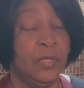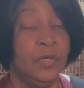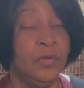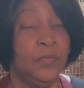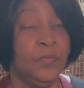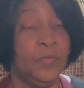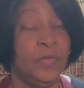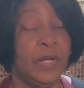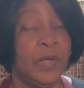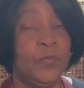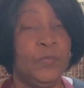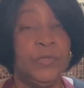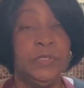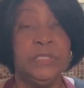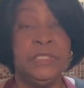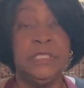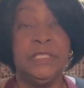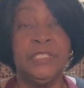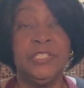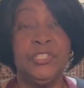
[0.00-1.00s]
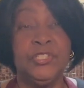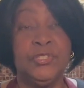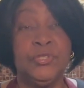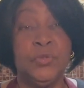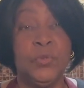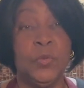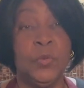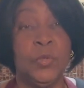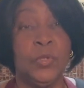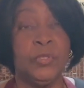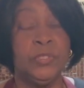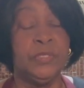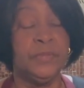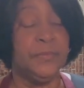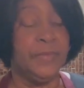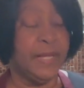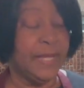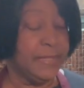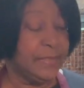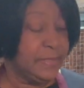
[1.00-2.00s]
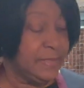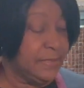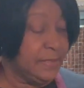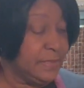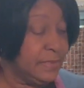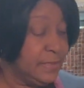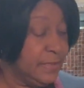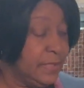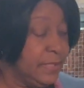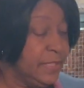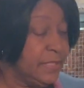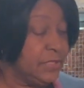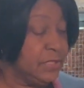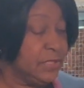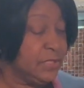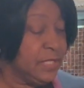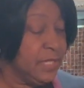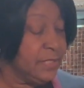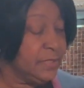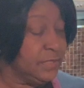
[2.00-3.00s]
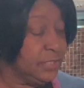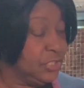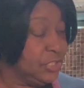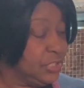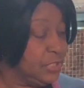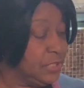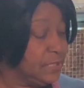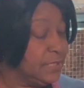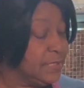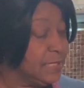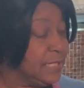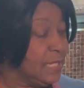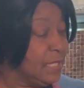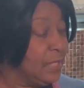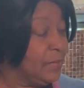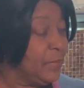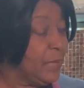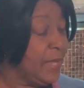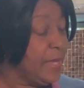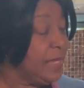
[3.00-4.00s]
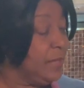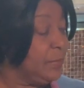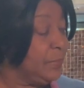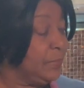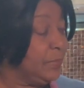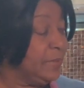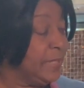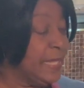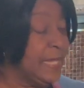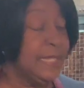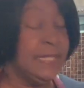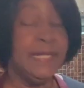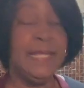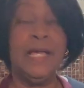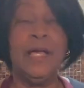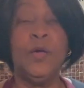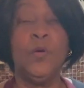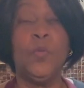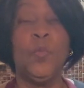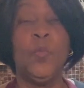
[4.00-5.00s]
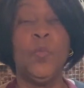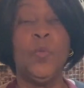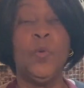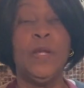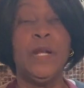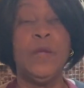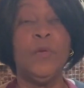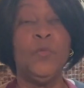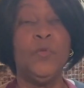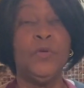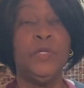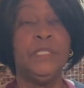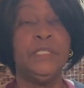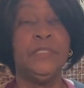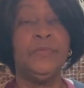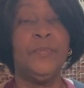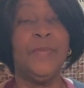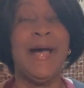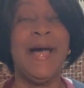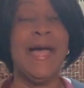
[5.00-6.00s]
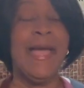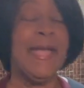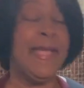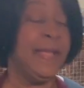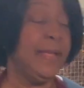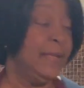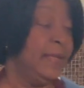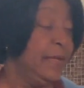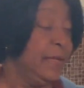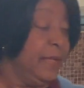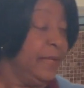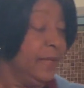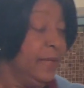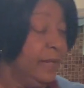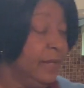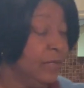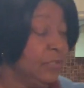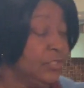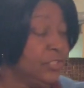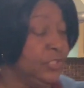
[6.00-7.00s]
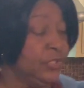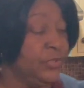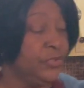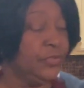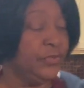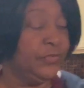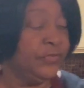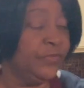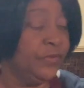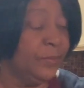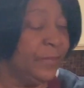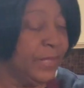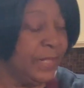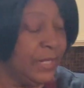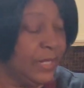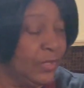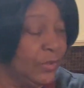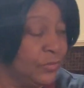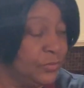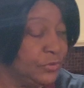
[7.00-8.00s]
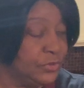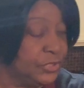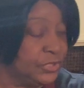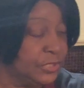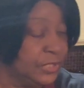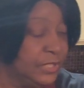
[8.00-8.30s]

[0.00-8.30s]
When I went to the store to buy these link sausages, I had planned out what I wanted to buy. And I'll show you from my notes